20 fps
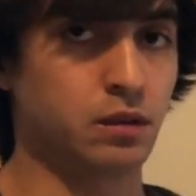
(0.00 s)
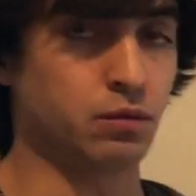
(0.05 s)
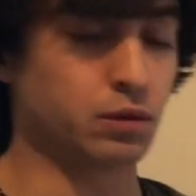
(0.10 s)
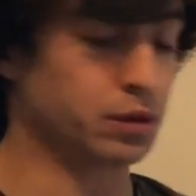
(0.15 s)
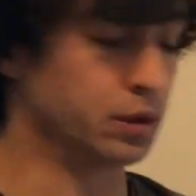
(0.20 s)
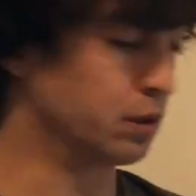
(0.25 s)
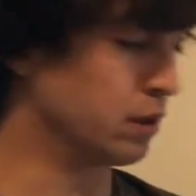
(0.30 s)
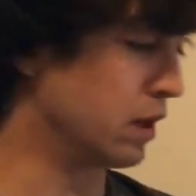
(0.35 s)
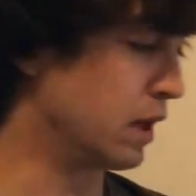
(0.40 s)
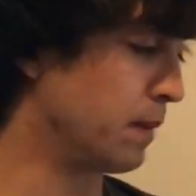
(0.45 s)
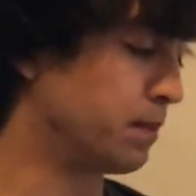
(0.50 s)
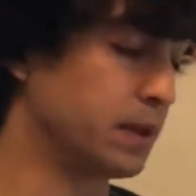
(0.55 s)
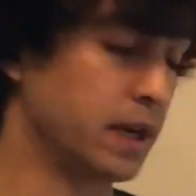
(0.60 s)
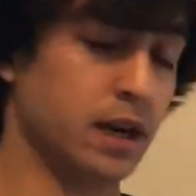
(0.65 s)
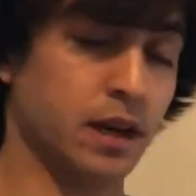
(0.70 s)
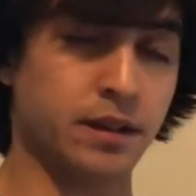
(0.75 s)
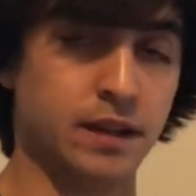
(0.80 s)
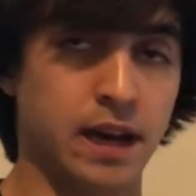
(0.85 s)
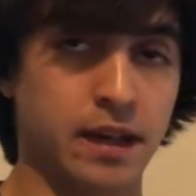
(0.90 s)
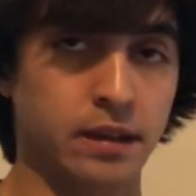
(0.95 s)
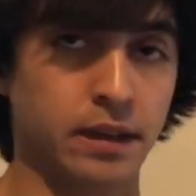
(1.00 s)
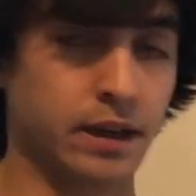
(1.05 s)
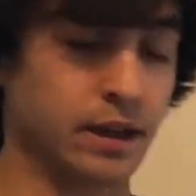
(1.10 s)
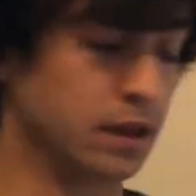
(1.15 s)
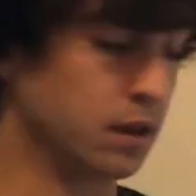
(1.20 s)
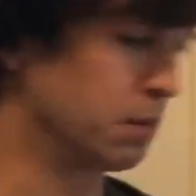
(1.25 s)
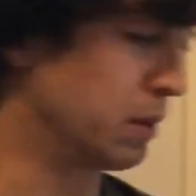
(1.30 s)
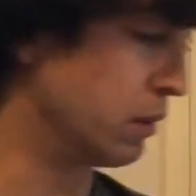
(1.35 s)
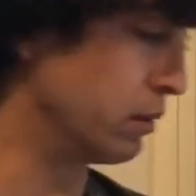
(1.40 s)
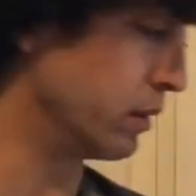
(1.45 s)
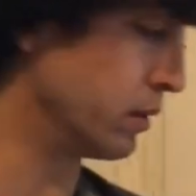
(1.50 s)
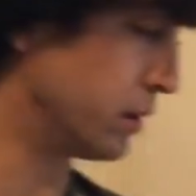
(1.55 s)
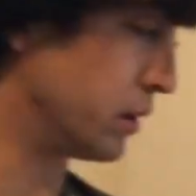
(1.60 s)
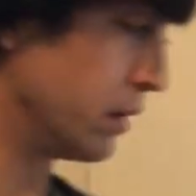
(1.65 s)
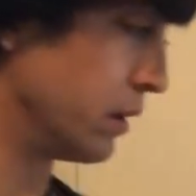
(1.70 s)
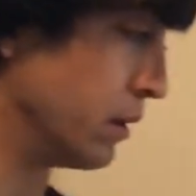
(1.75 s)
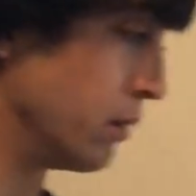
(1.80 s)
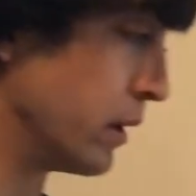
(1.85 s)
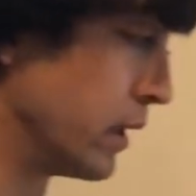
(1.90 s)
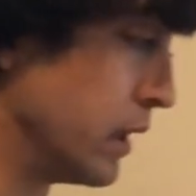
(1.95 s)
we'll do an update on that later. But we'll
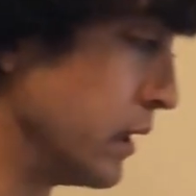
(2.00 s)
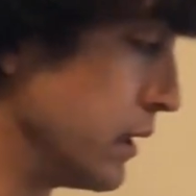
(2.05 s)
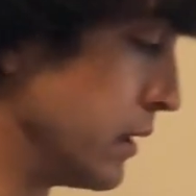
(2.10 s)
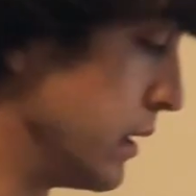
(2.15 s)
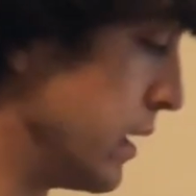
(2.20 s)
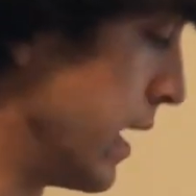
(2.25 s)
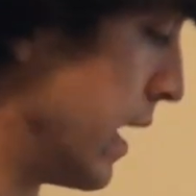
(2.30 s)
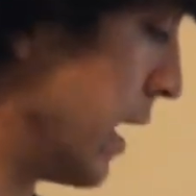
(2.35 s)
show you what it is